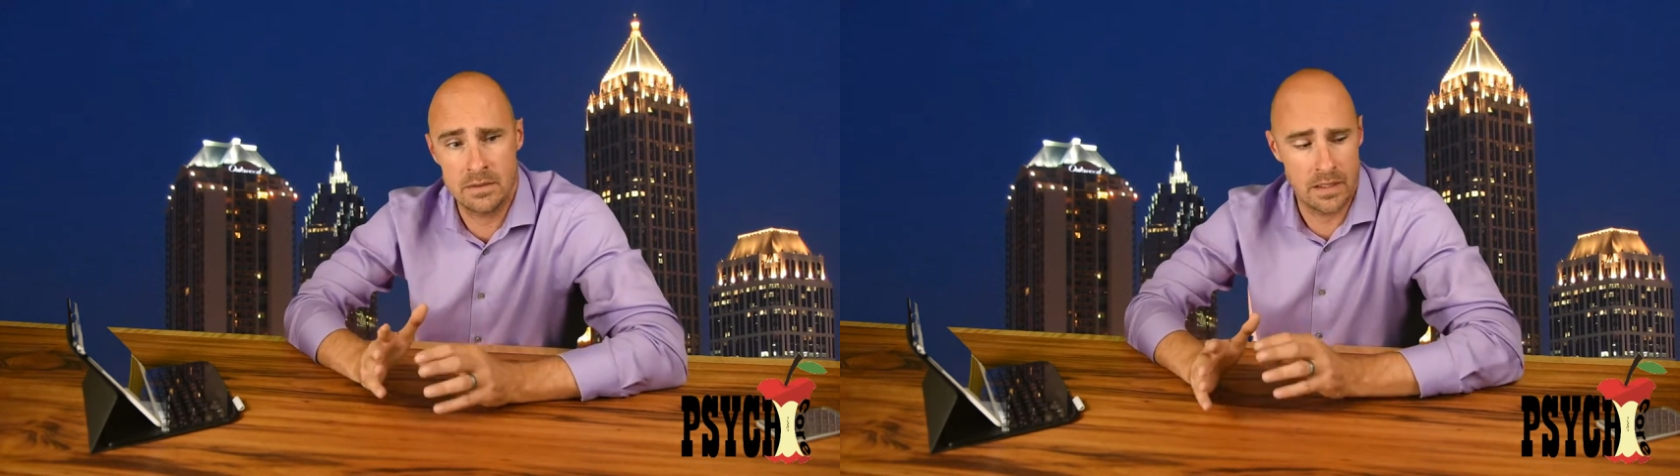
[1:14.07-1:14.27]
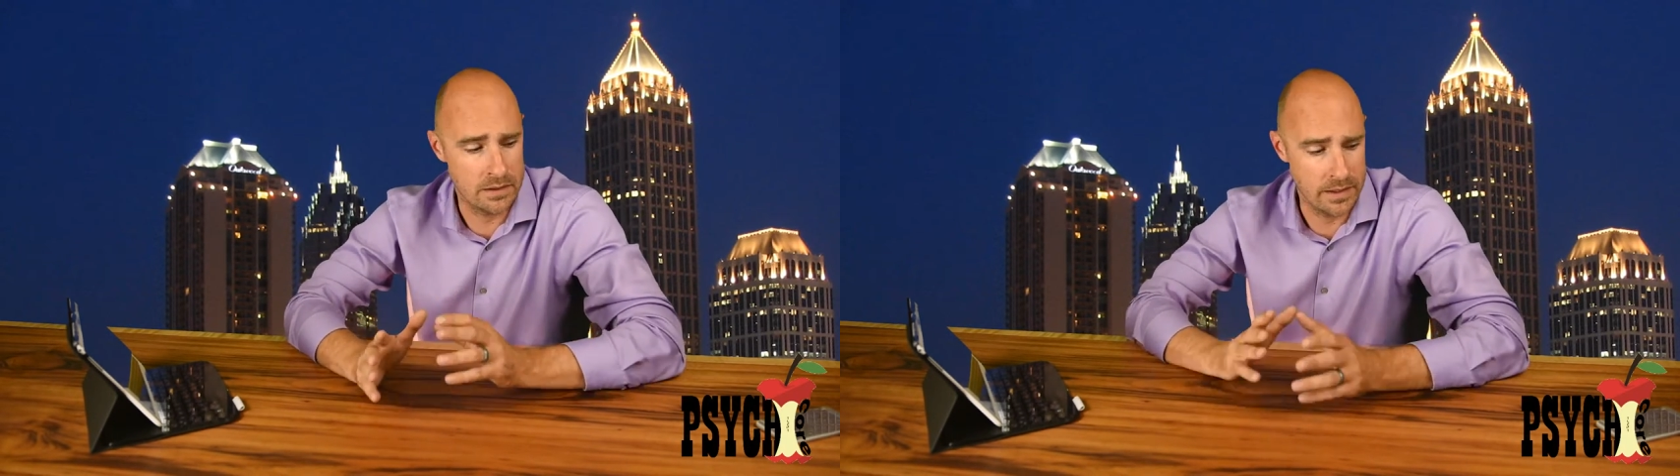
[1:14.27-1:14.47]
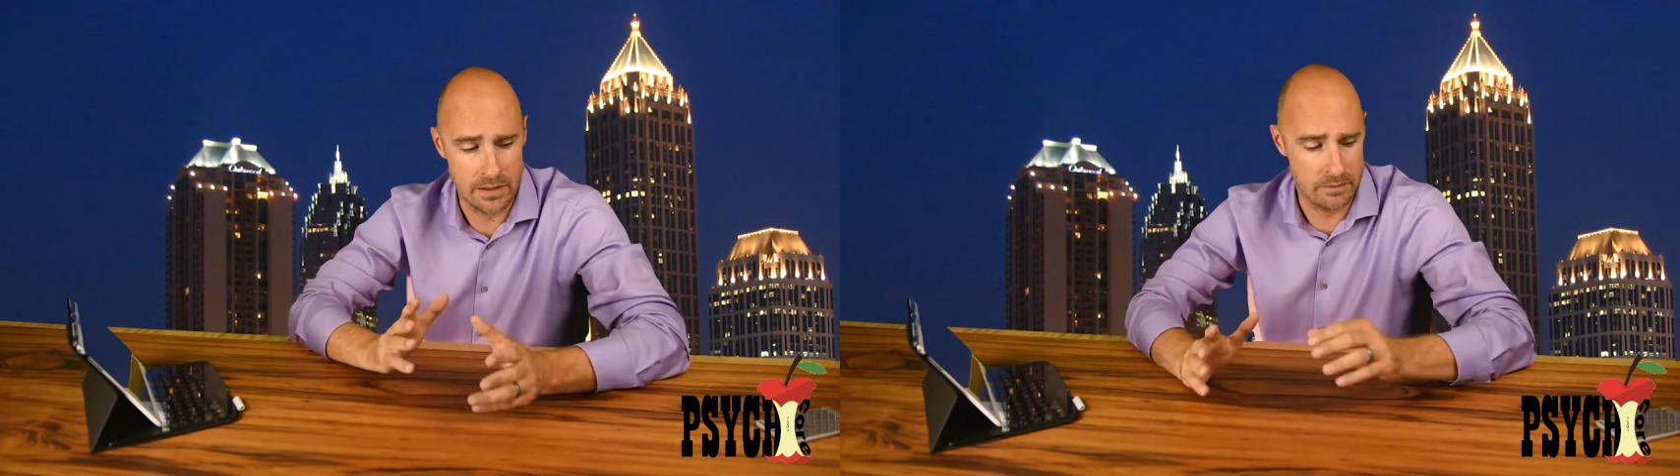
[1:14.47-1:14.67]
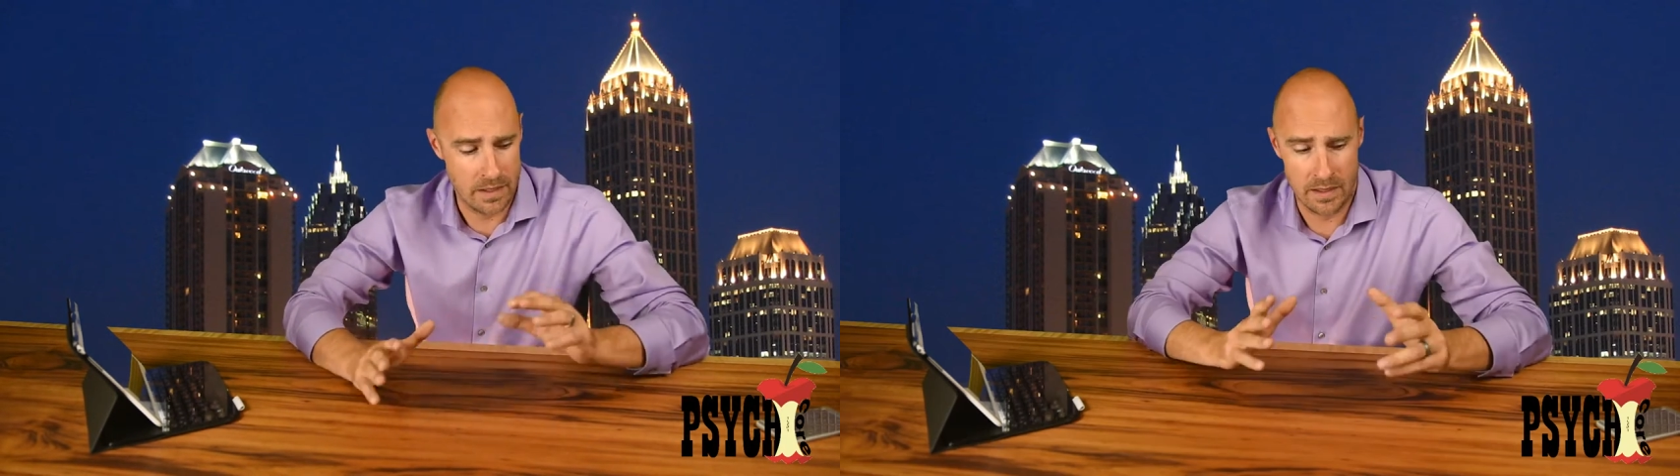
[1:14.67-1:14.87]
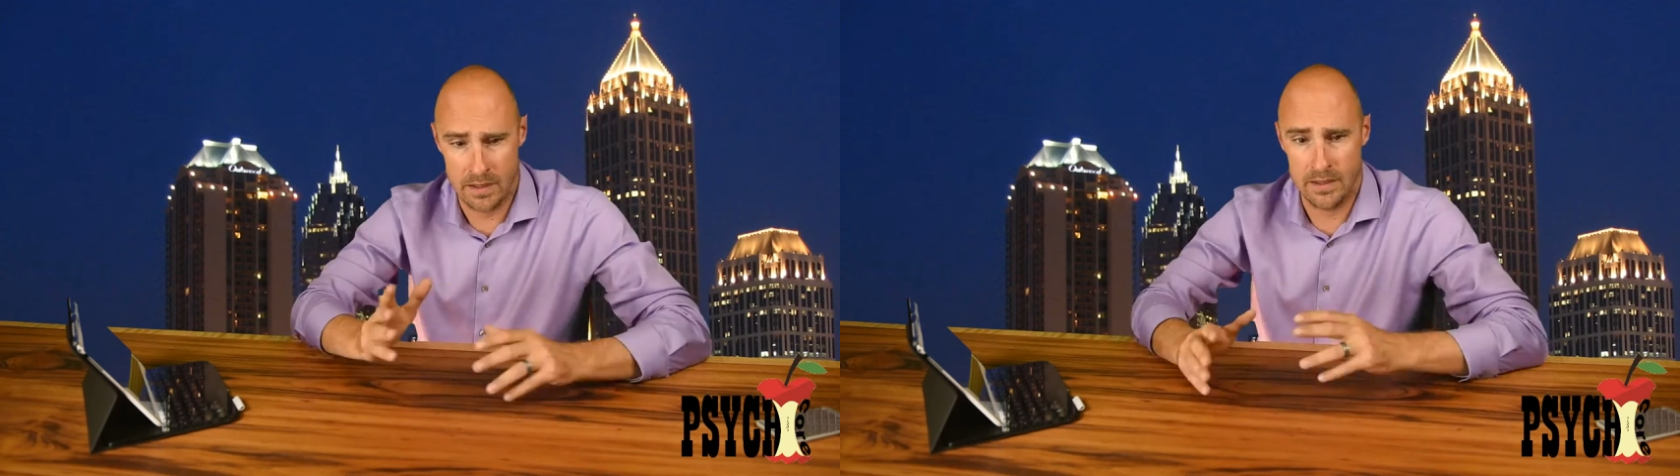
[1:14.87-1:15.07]
not like
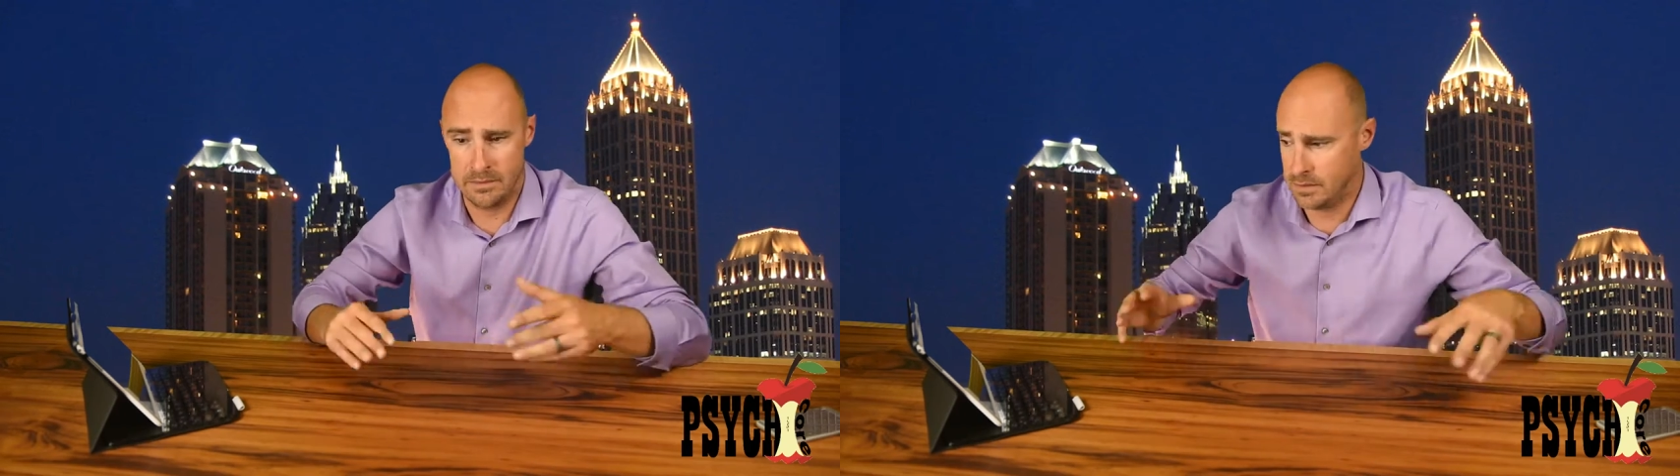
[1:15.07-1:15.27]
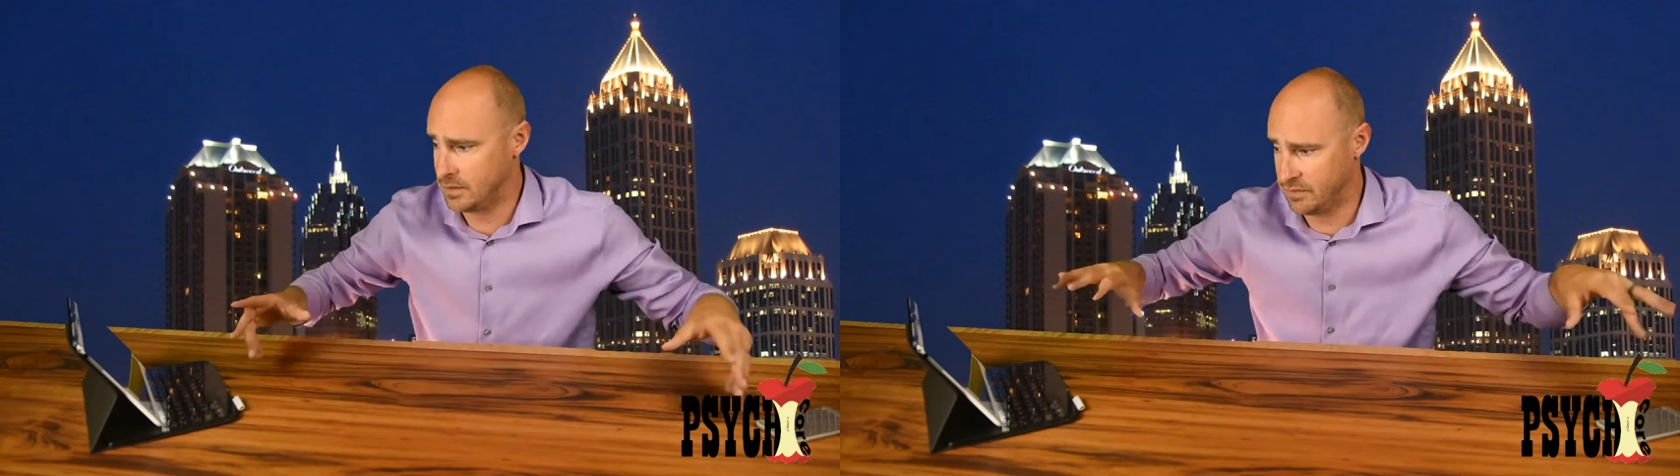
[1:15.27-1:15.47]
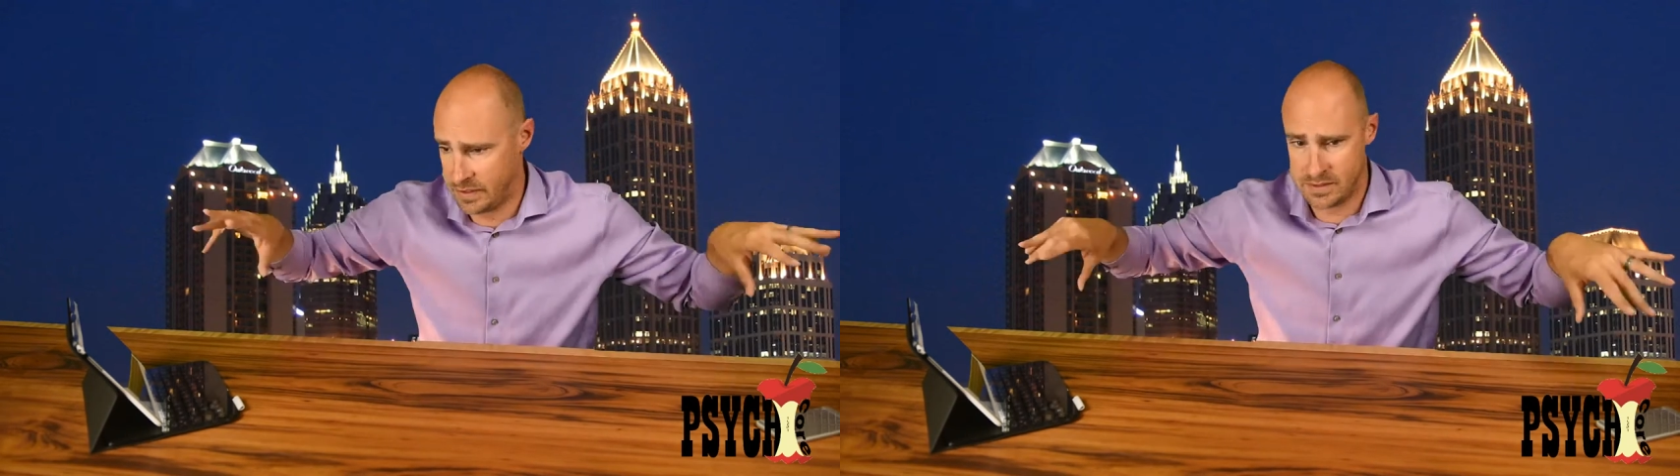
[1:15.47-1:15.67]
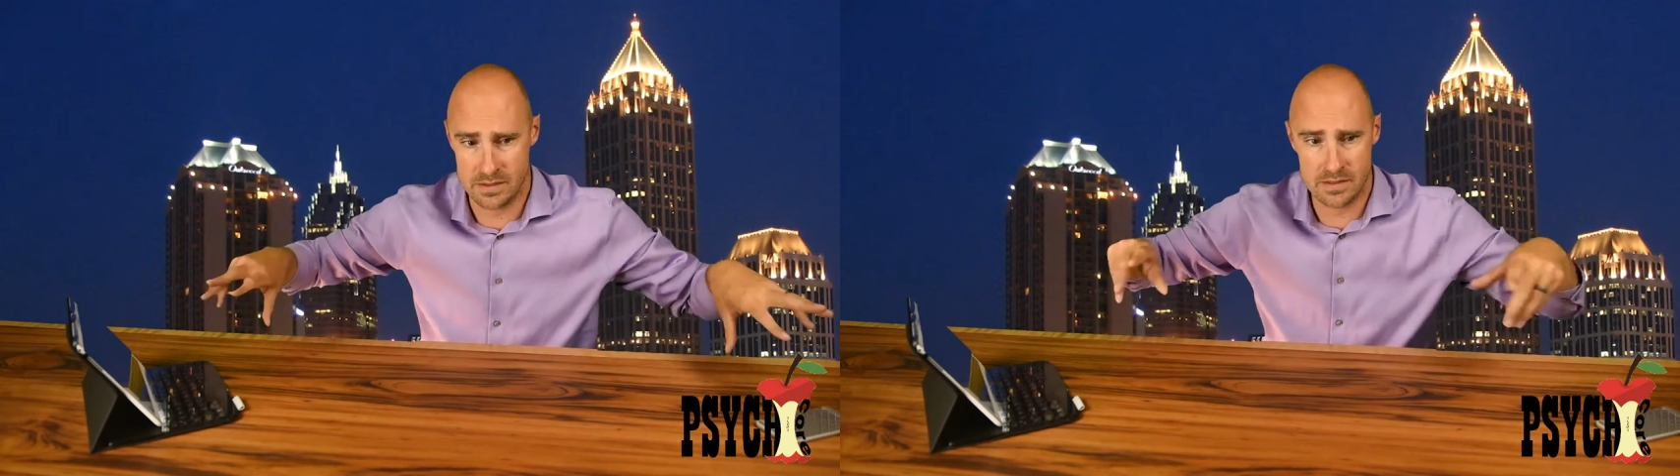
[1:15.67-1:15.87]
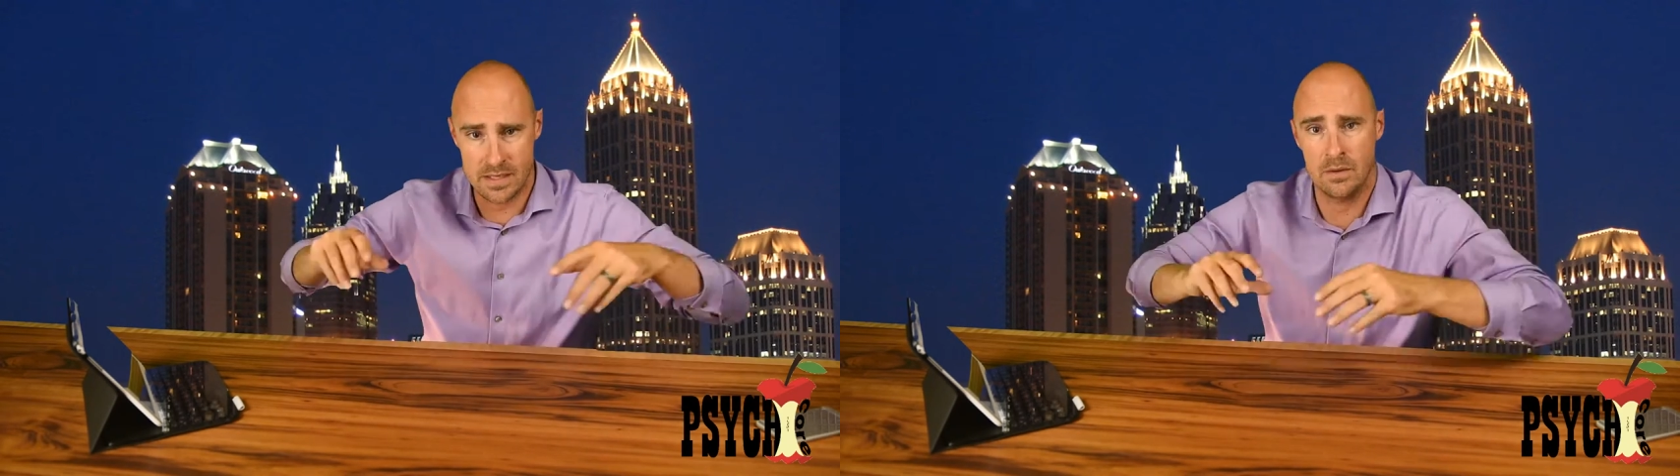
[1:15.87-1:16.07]
uh,
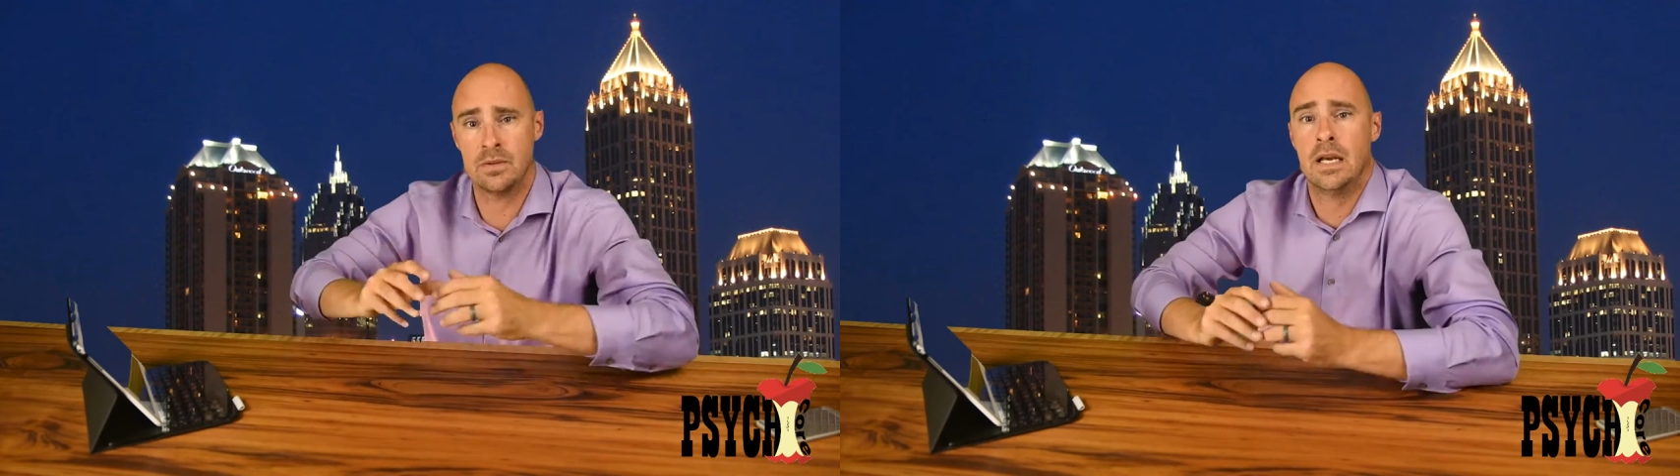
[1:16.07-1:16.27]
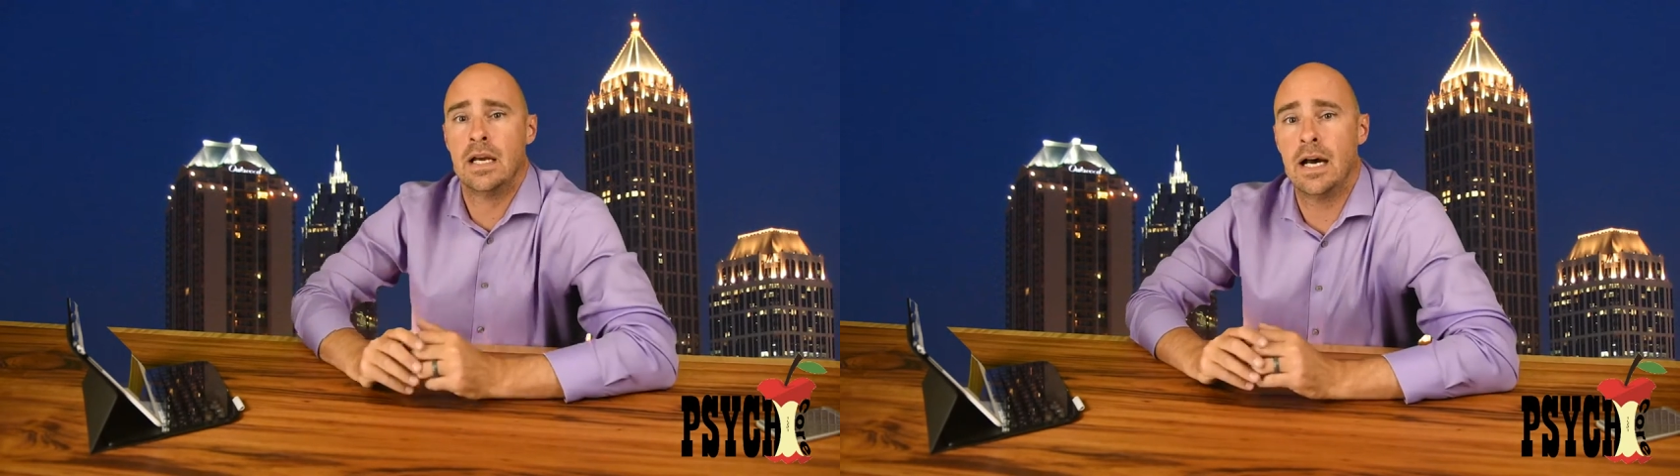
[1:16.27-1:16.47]
devices sound,